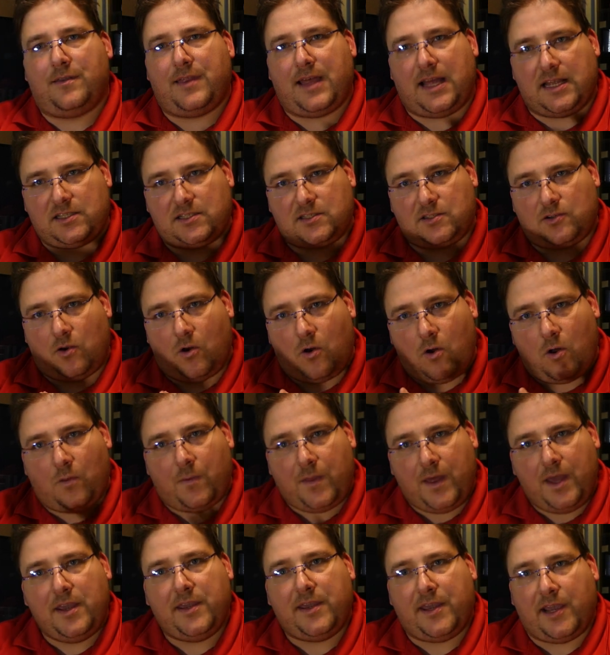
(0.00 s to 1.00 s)
that's all
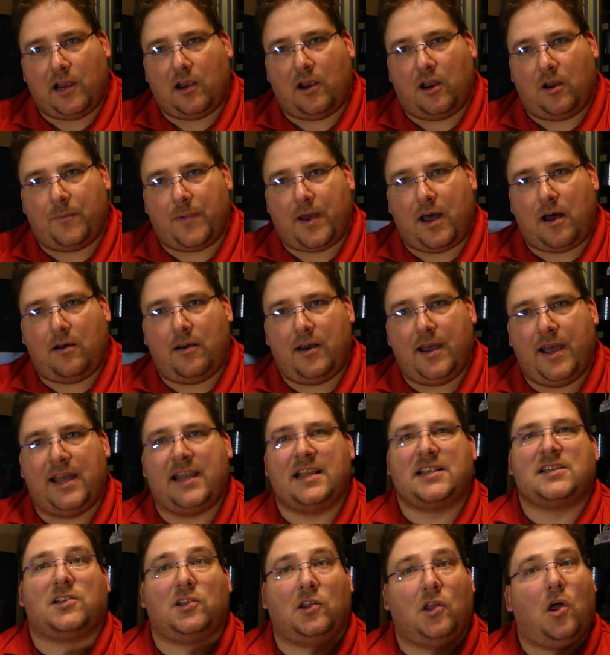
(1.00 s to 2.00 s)
they care about.
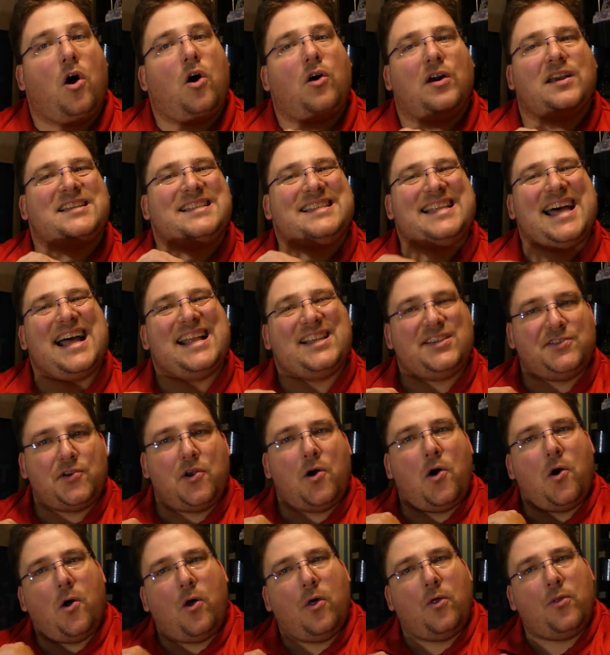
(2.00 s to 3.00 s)
And as long as that's
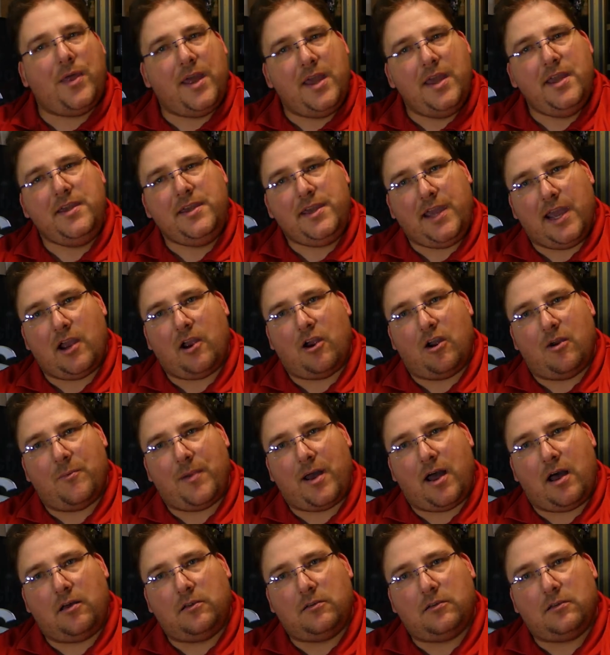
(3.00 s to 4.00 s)
all they care
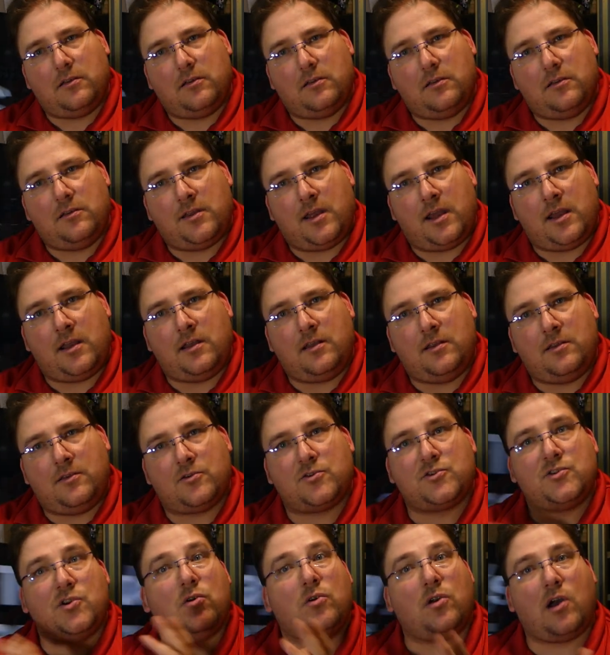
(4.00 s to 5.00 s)
about, then
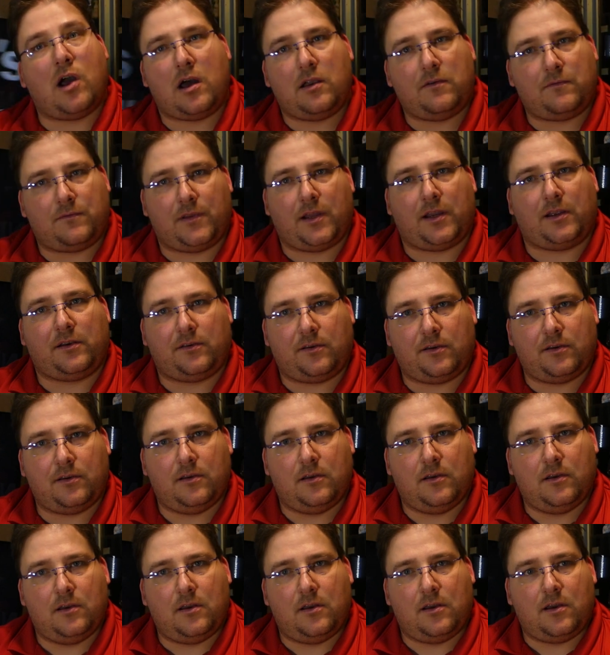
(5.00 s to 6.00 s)
there's no conflict.
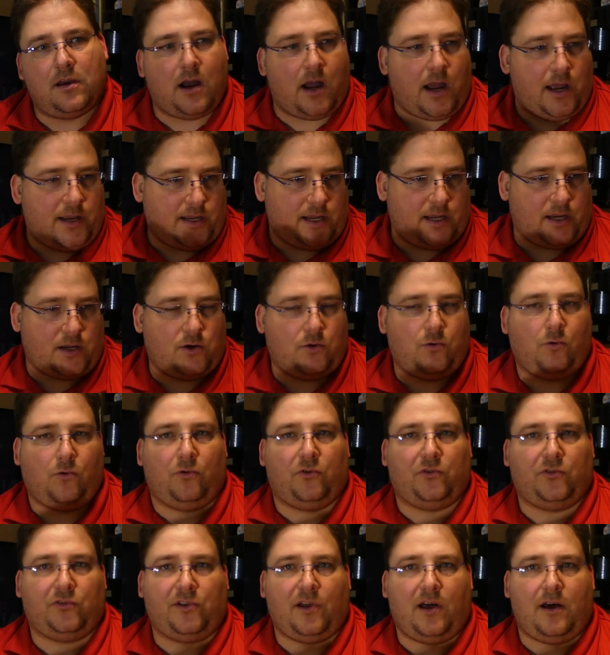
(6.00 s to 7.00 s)
I get cool
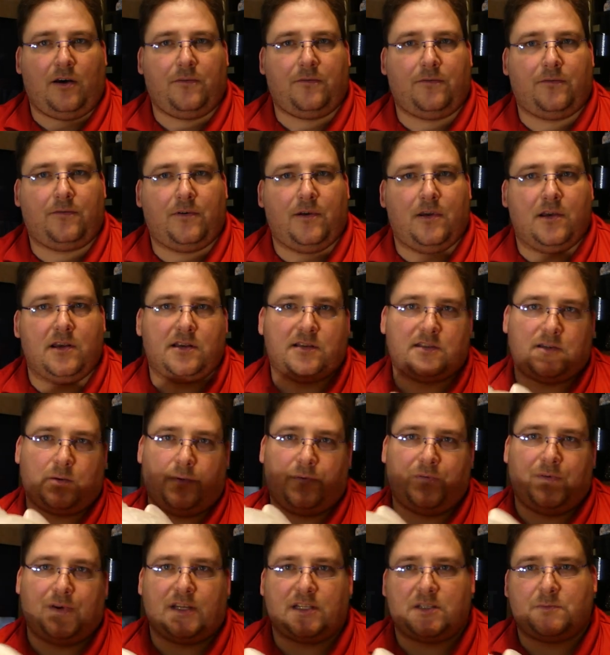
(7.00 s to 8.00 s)
stuff. Some
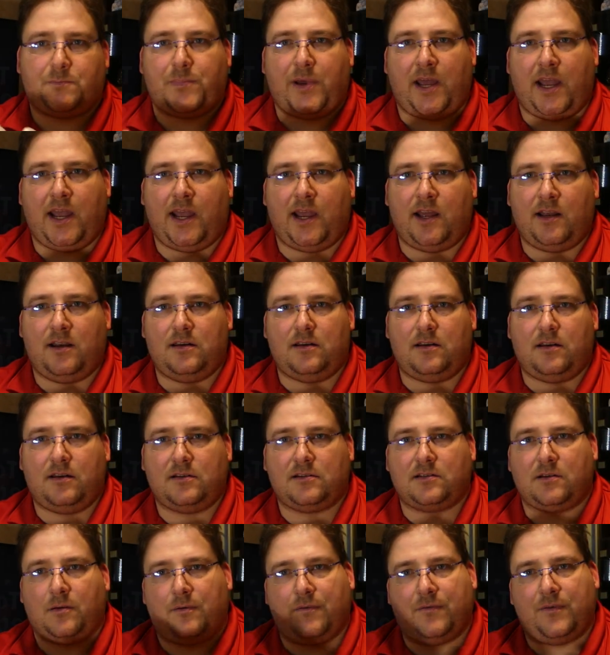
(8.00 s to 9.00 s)
of it gets panned.
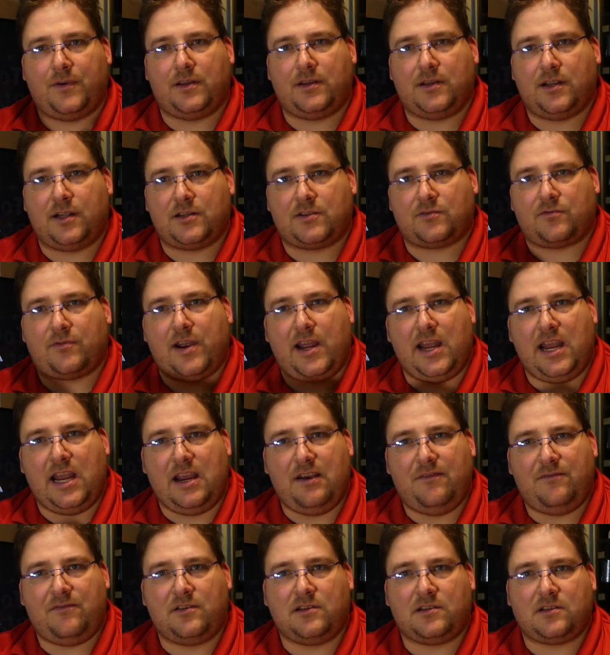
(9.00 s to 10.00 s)
Some of it gets
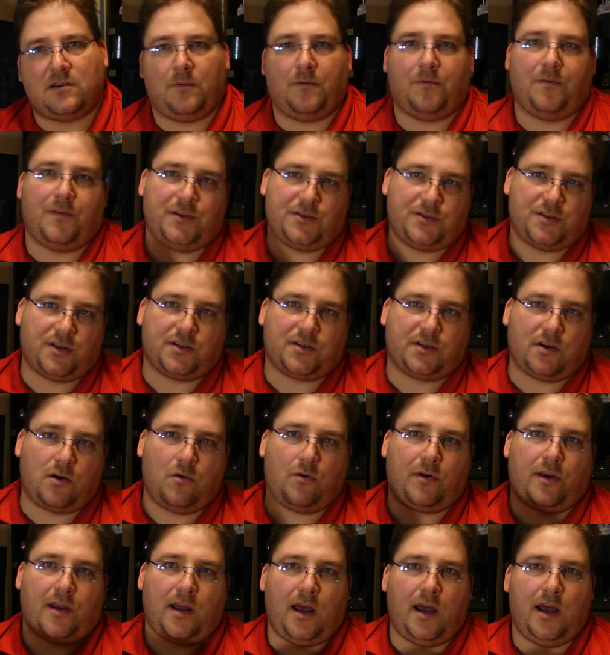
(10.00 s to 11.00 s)
raved. Some of it's just
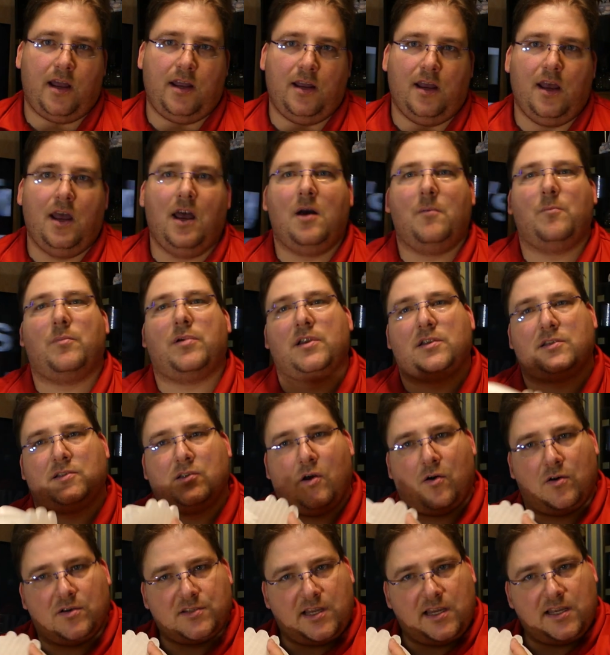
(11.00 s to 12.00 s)
okay. But as
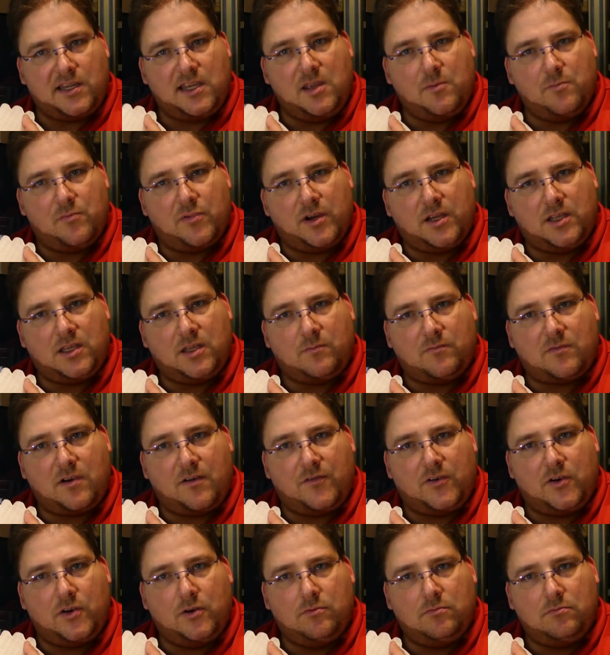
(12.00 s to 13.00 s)
long as I keep bringing them
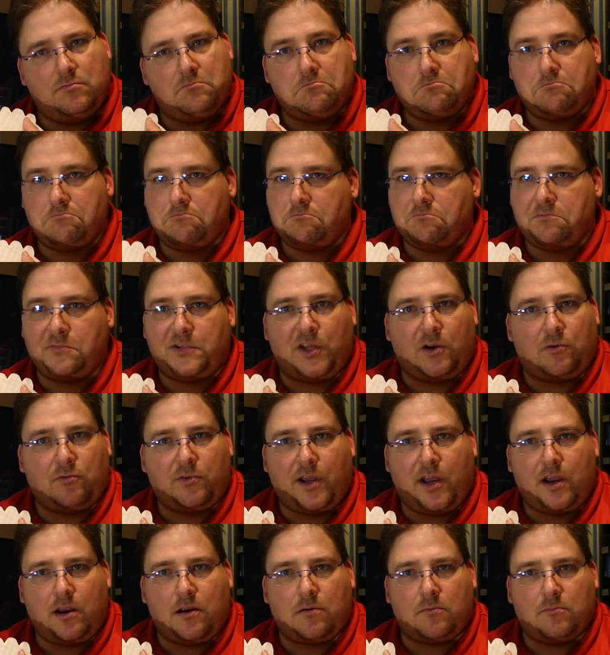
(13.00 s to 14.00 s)
revenue, they
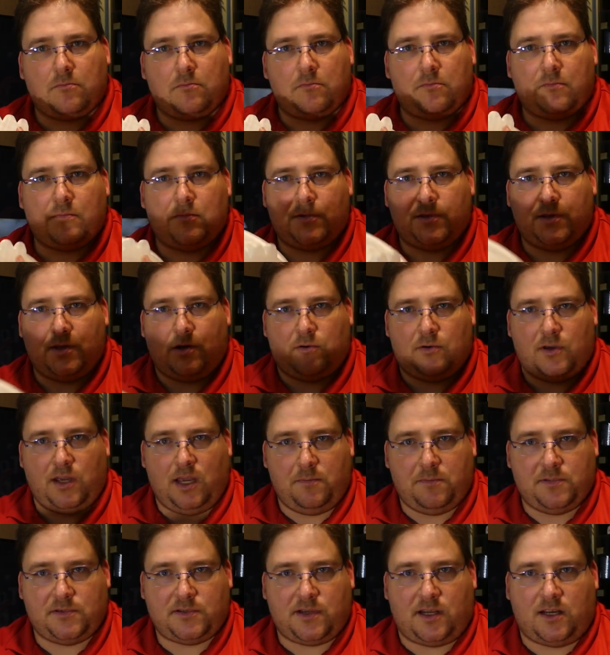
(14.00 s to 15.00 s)
don't care. They'll
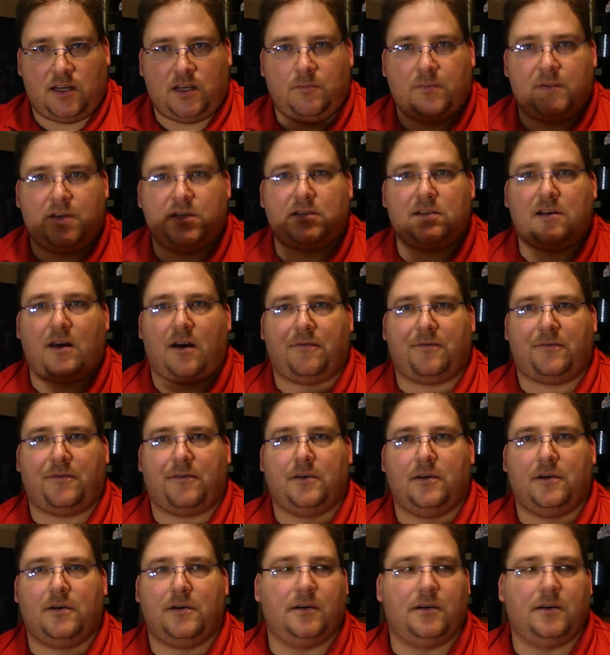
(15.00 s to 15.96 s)
keep sending me stuff.